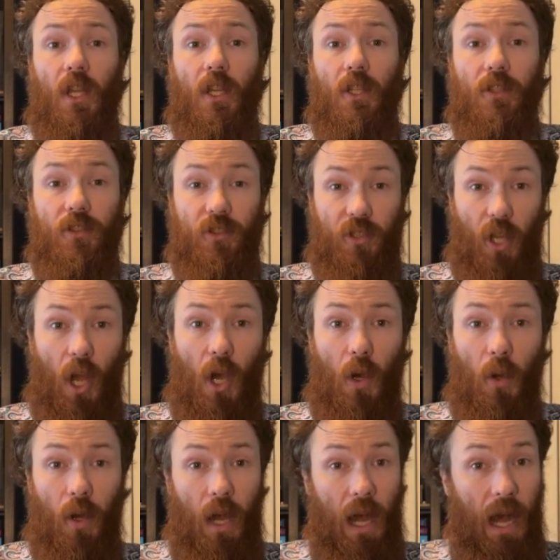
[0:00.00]

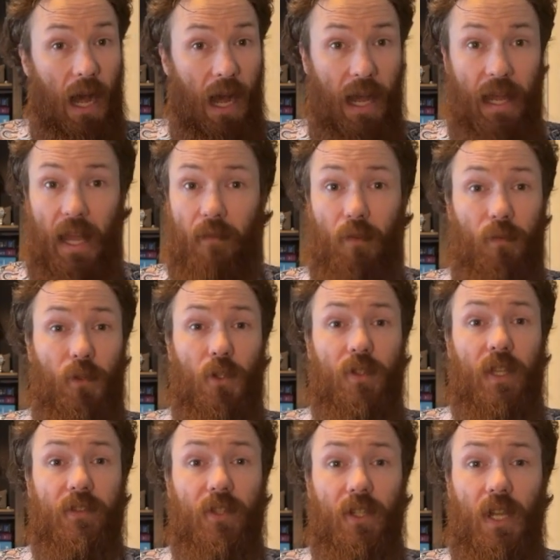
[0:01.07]
So I have a few
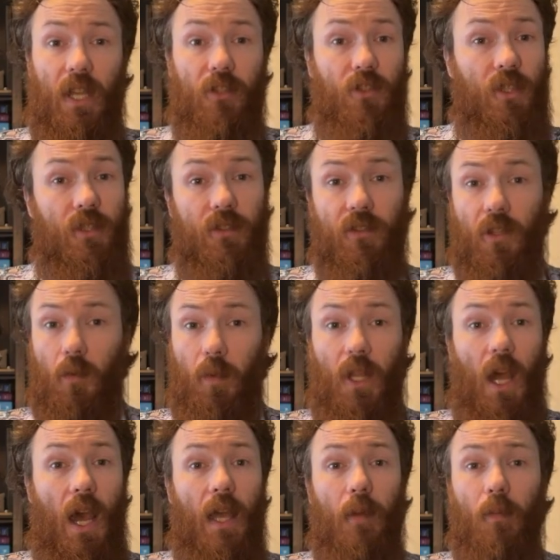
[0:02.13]
designations. They're
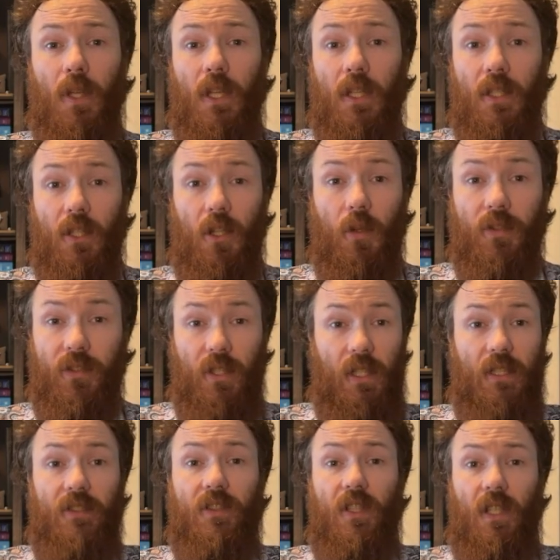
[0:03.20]
behind me. You know, a
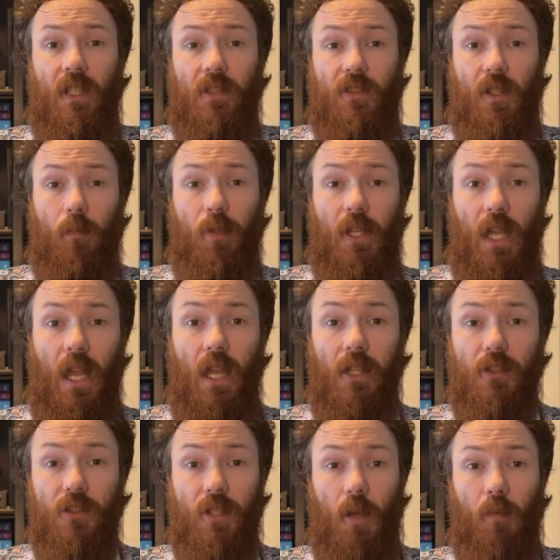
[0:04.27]
CSC,
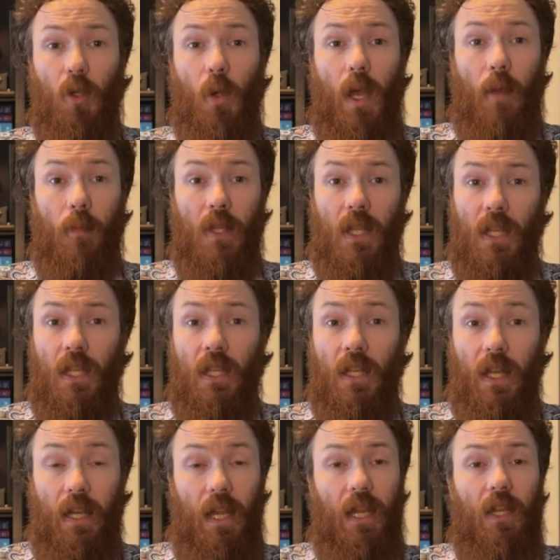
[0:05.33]
CPH, WME,
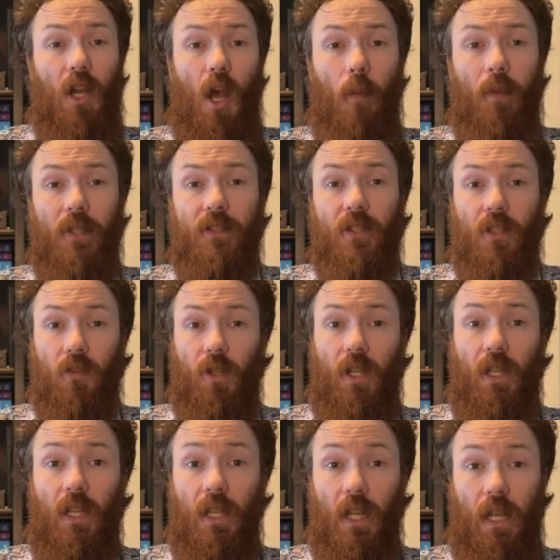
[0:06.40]
an economics
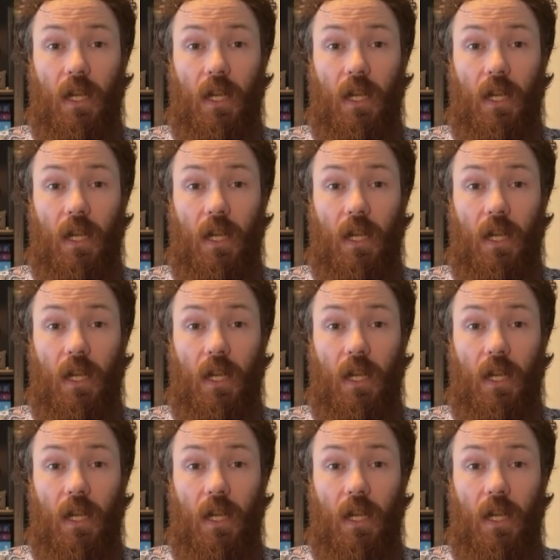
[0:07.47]
degree, an